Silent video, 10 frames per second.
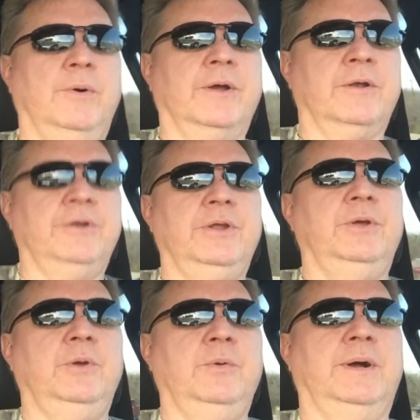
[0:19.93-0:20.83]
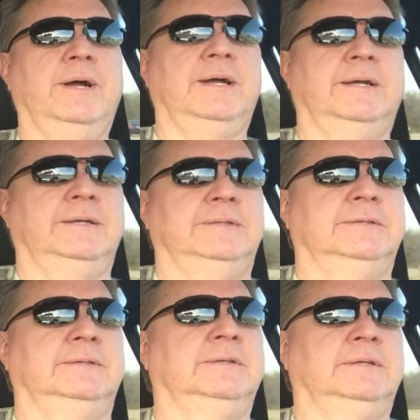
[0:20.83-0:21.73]
we're going to do a
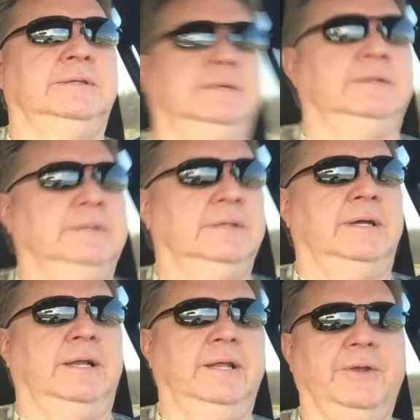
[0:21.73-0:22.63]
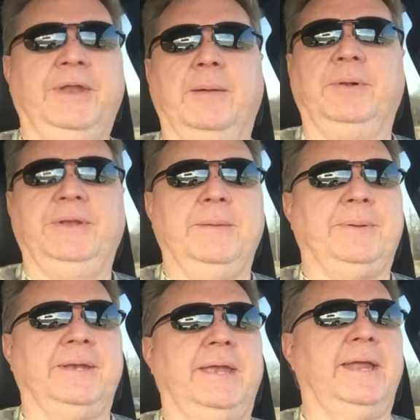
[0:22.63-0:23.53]
little double
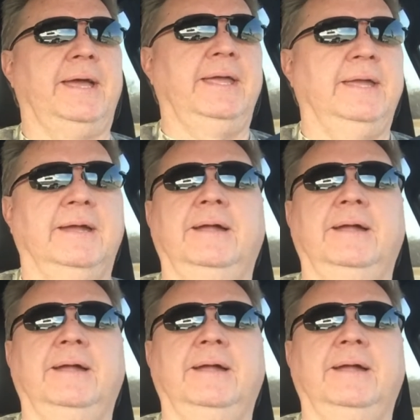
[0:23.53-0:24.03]
dipping today.